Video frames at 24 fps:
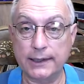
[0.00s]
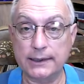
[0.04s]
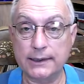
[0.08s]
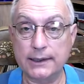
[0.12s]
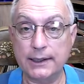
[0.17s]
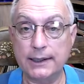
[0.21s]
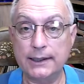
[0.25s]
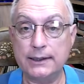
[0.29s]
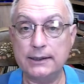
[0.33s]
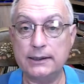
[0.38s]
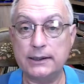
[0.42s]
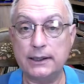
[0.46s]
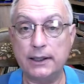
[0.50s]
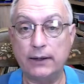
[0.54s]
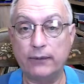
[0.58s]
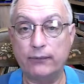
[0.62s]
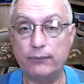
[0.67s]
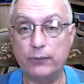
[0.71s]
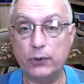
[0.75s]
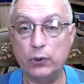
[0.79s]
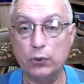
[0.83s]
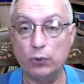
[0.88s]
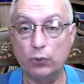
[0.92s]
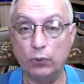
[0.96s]
if you
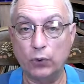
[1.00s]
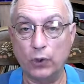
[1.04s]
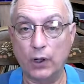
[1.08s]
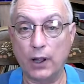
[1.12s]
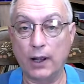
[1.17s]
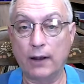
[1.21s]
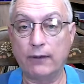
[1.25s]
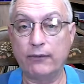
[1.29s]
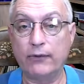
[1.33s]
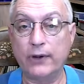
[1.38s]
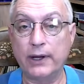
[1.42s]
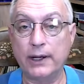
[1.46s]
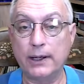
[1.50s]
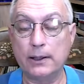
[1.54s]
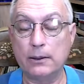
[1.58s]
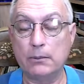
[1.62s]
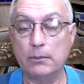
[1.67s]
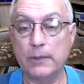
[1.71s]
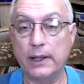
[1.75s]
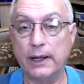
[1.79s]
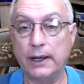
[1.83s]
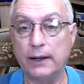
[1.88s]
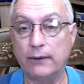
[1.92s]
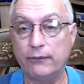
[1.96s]
love Him and if
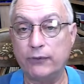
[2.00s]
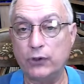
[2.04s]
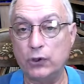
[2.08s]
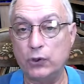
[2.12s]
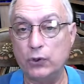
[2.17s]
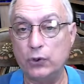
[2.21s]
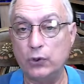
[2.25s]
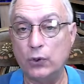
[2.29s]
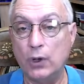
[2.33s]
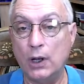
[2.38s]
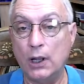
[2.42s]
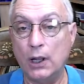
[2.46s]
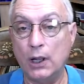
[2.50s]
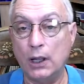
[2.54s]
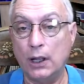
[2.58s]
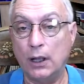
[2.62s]
you uh,